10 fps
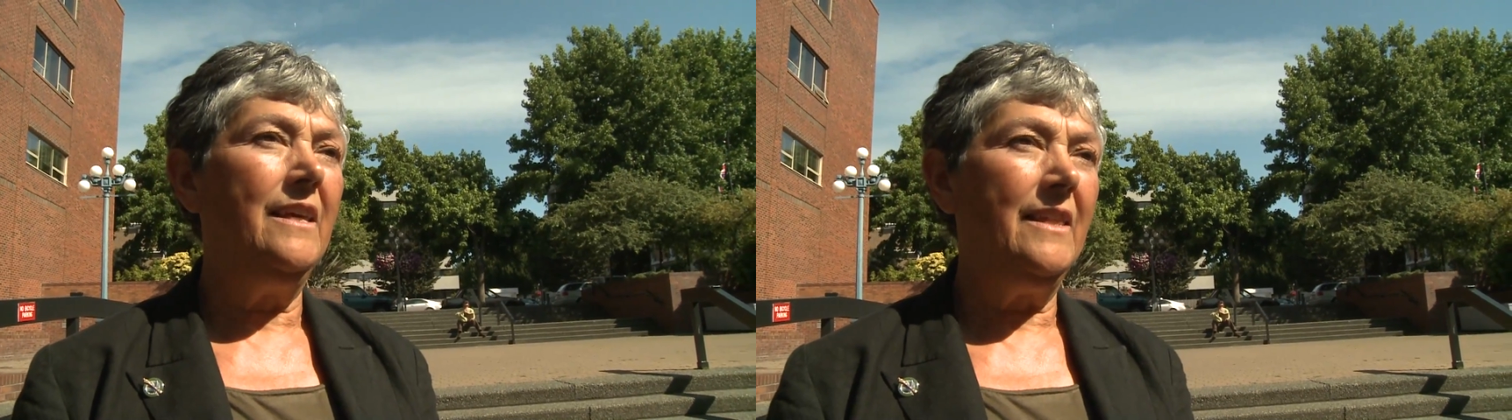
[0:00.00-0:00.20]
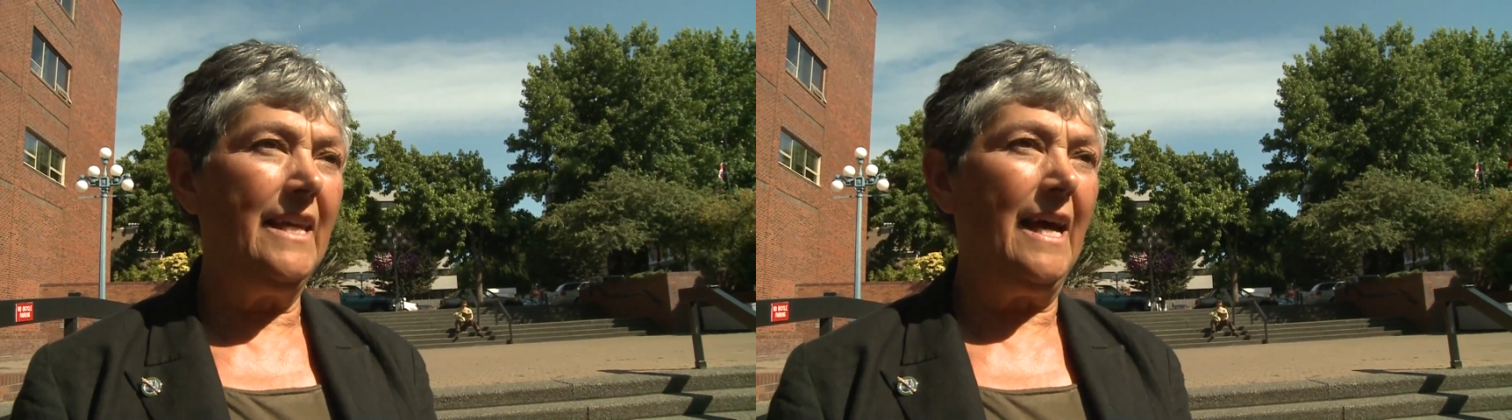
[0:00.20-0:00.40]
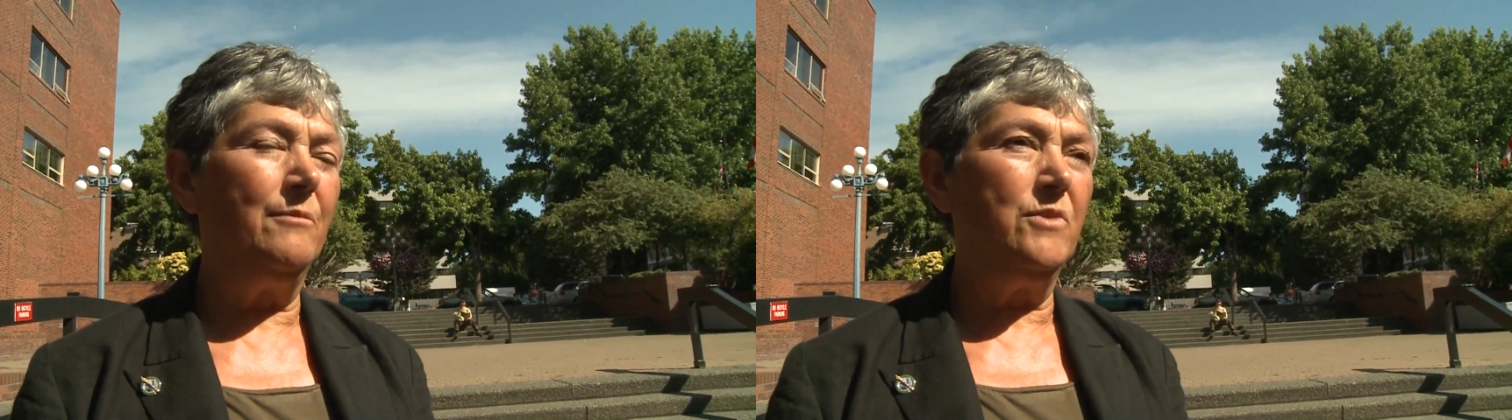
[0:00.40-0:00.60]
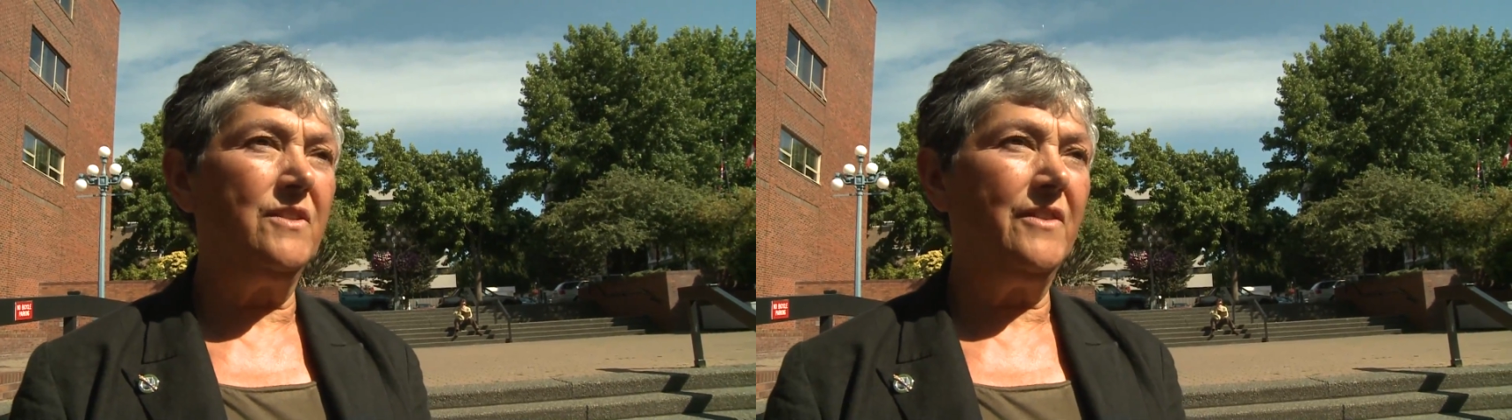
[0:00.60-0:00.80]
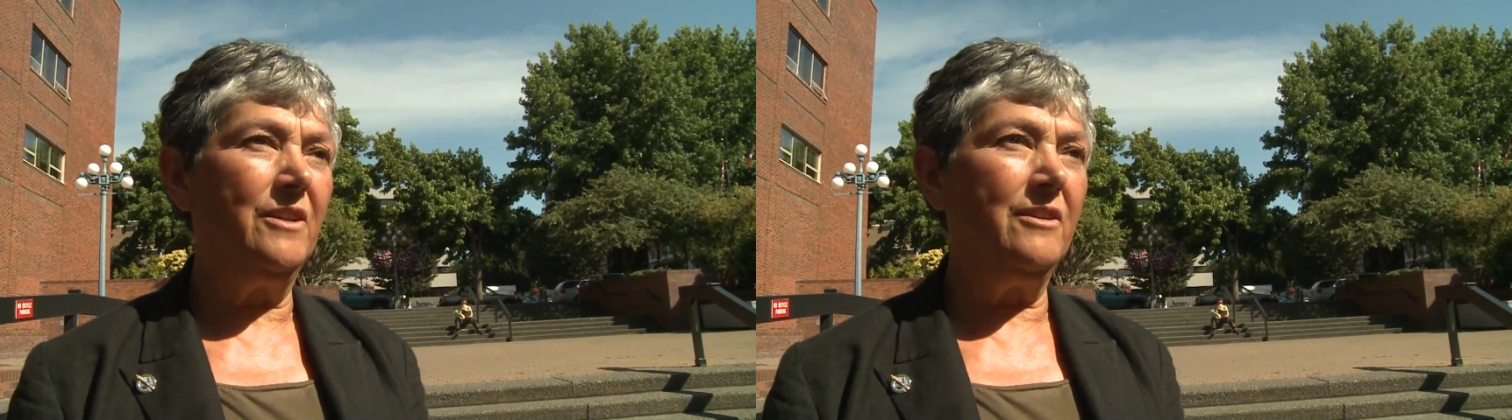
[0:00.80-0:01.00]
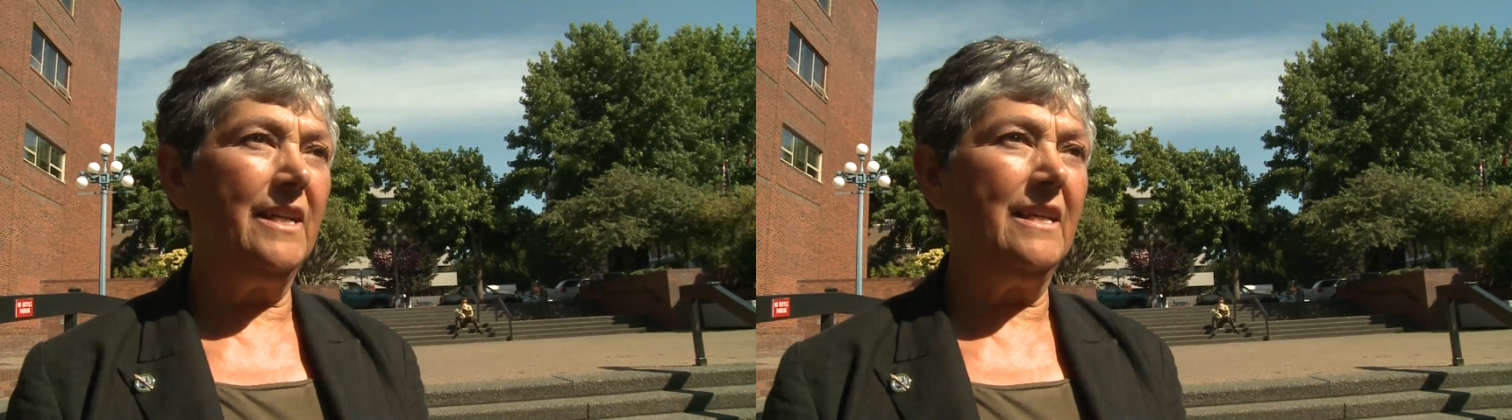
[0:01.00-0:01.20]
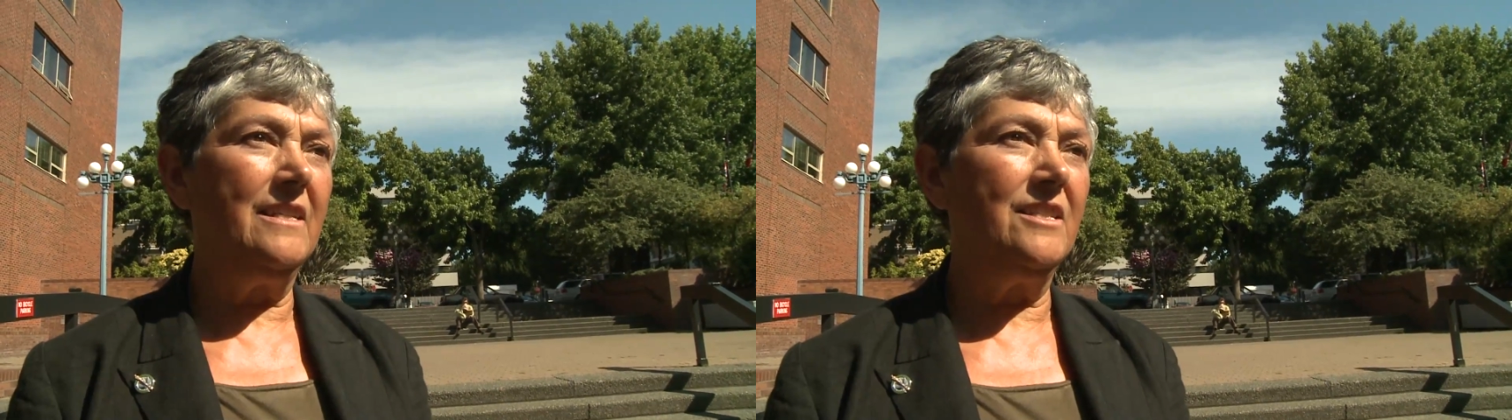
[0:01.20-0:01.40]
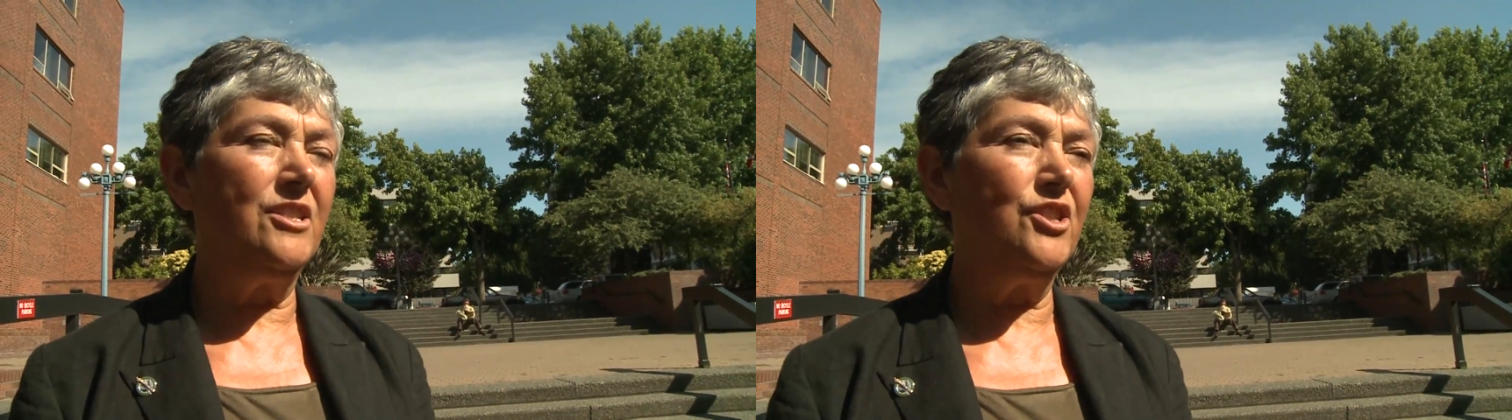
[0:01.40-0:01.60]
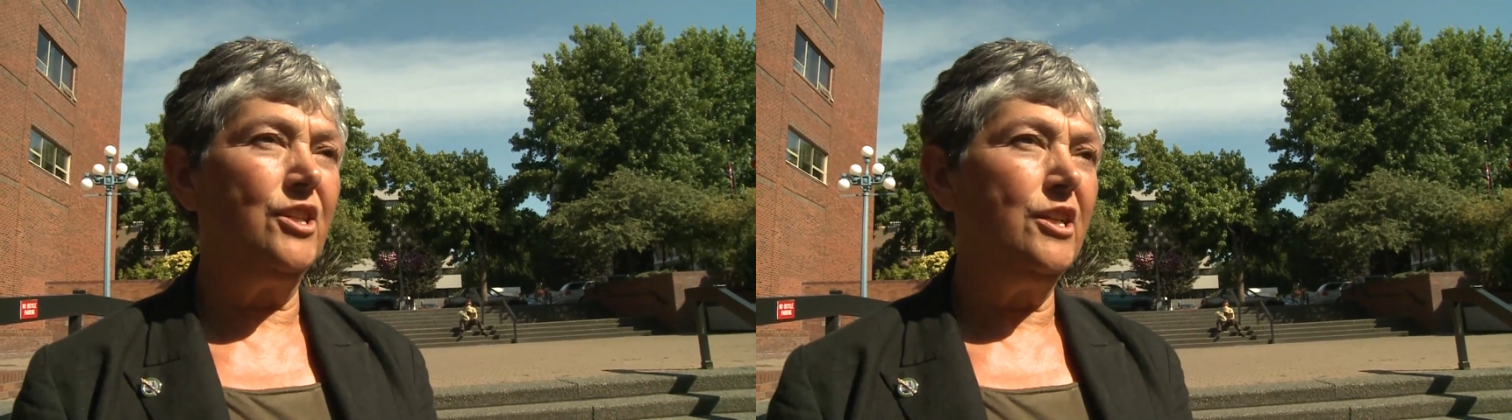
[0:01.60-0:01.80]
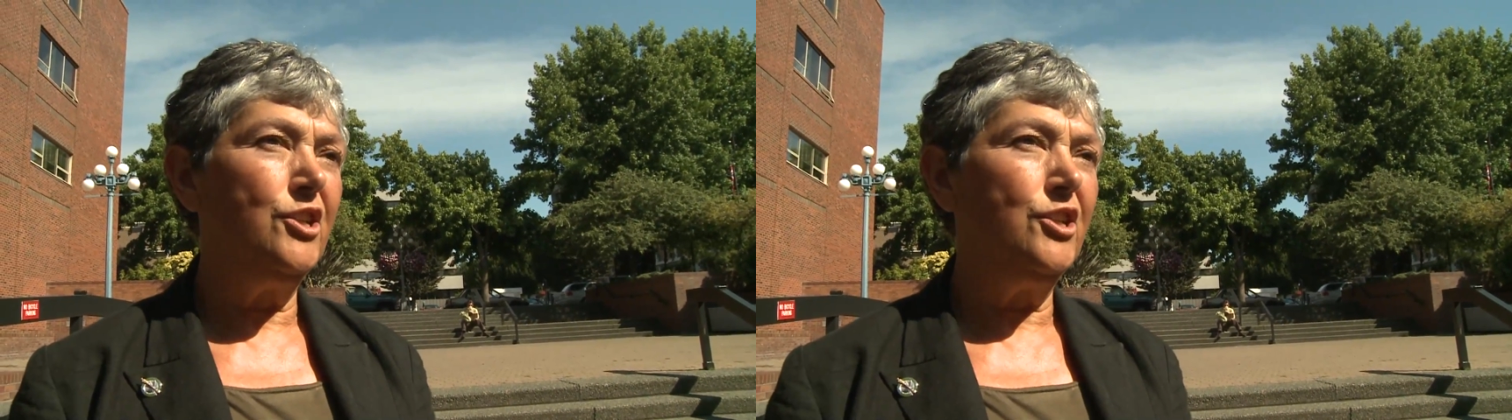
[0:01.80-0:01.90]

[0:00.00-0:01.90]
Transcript: the atmosphere is